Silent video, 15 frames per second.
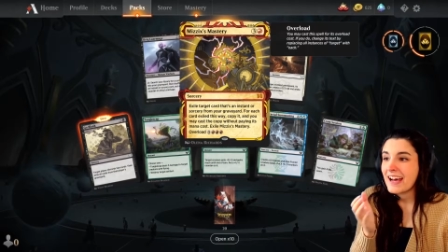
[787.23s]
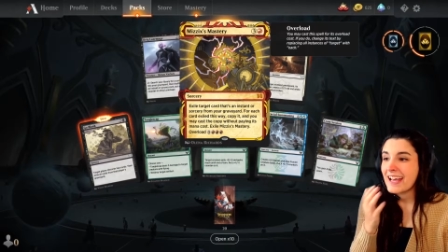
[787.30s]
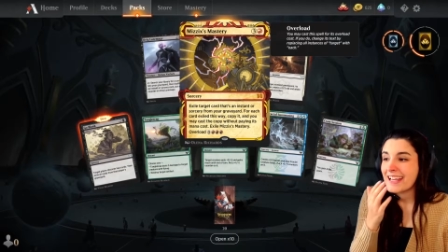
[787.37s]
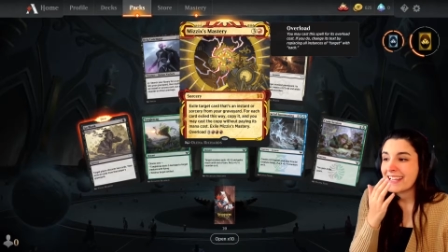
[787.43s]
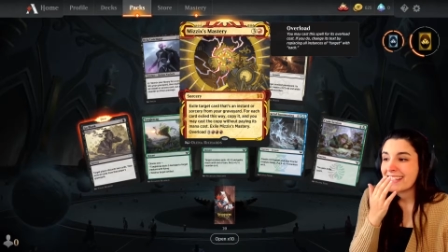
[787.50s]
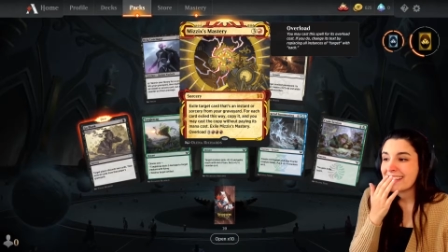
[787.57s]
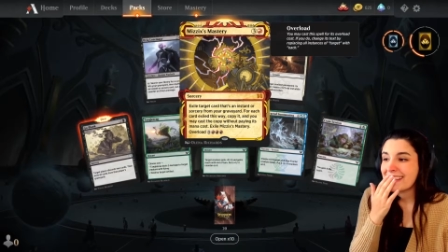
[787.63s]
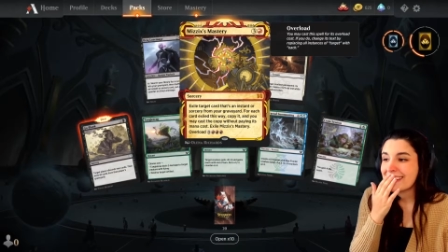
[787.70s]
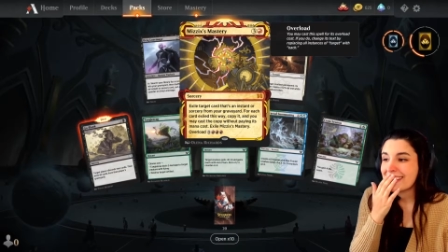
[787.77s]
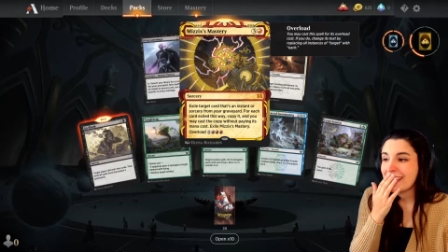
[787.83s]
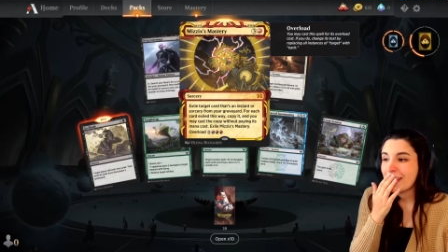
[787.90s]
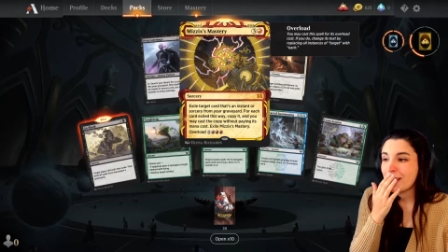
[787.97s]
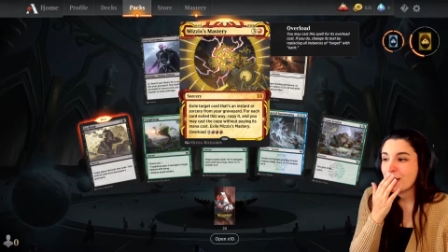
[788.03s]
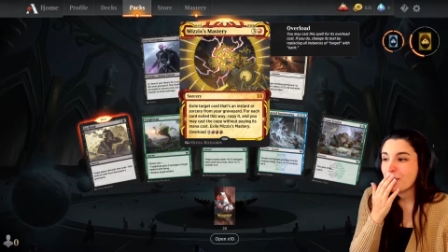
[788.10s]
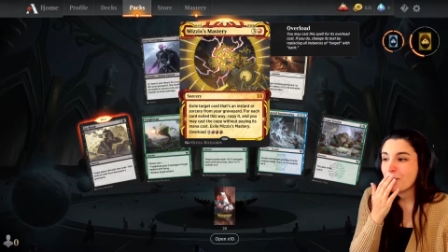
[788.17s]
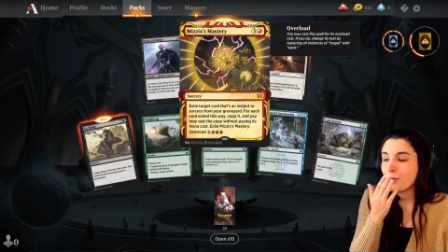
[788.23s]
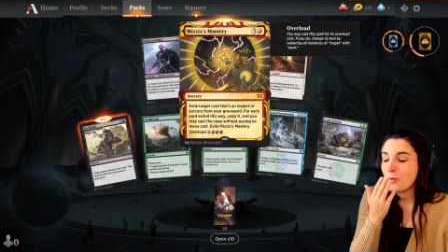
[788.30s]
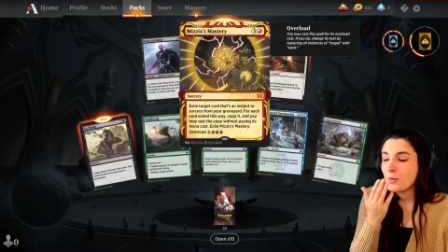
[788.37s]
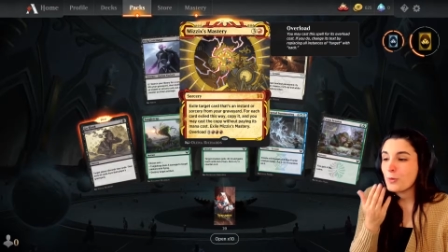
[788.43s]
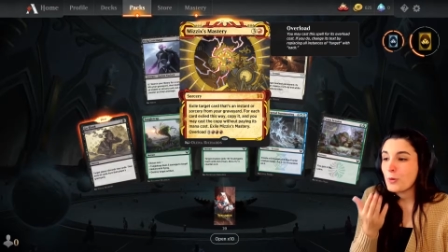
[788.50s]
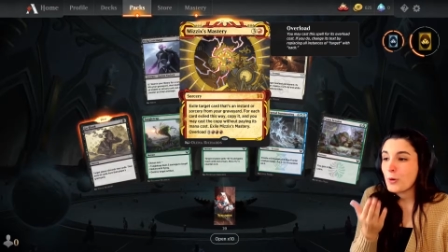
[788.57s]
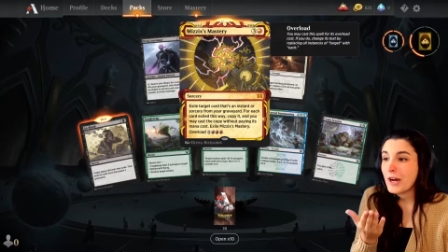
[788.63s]
instead of
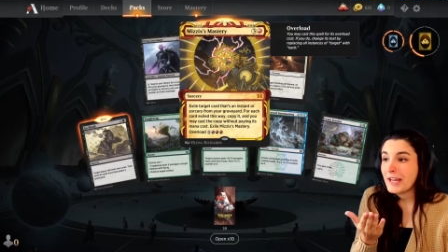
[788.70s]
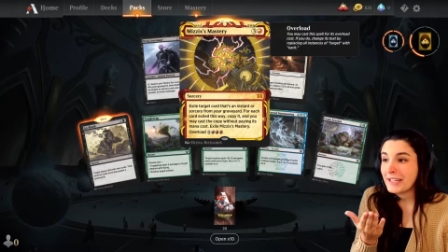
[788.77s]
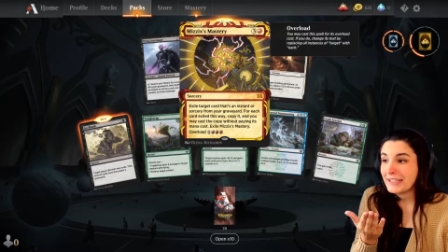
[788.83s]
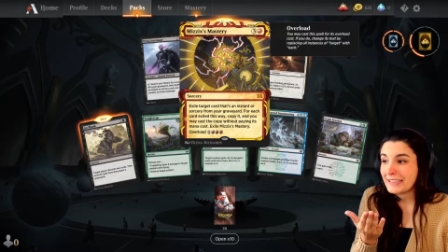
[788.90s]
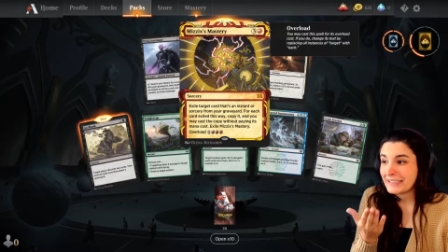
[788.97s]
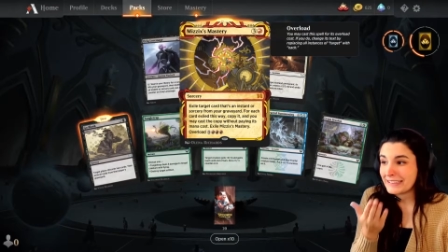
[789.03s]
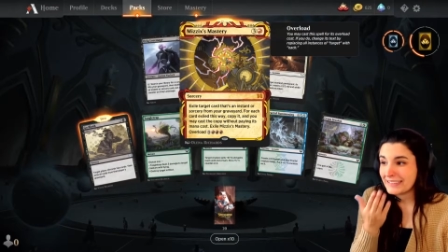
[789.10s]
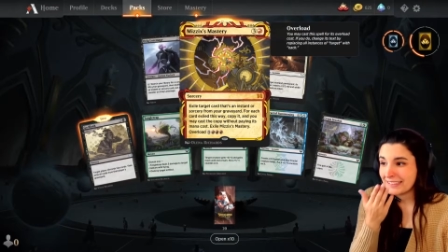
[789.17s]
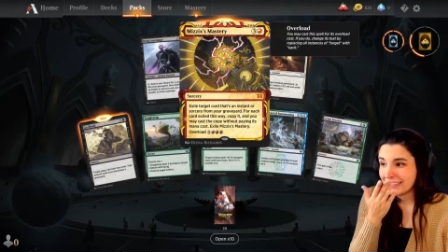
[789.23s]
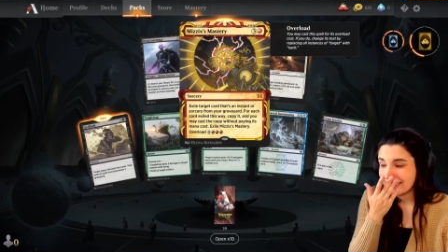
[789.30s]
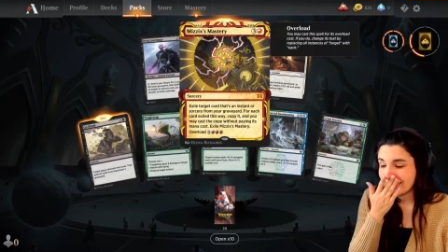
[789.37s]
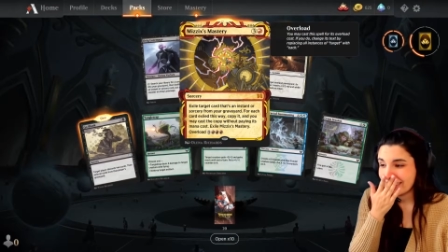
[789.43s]
1,